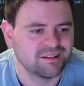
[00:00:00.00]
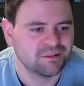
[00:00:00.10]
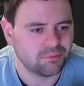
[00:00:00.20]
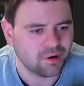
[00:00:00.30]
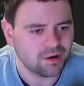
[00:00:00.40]

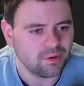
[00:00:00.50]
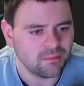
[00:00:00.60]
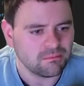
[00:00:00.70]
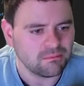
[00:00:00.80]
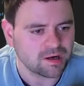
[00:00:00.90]
Why do
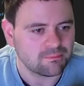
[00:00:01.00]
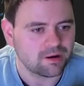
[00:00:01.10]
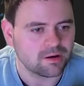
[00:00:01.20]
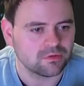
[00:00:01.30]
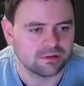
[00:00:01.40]
I muck
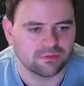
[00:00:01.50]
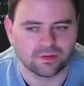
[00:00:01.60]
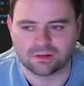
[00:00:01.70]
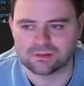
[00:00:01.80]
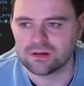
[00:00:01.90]
about with these
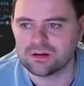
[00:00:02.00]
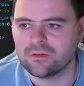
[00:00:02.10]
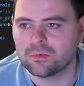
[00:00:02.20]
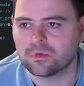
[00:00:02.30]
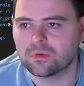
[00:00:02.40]
things? I can't
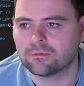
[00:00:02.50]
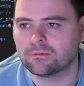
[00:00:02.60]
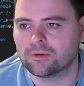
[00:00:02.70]
remember what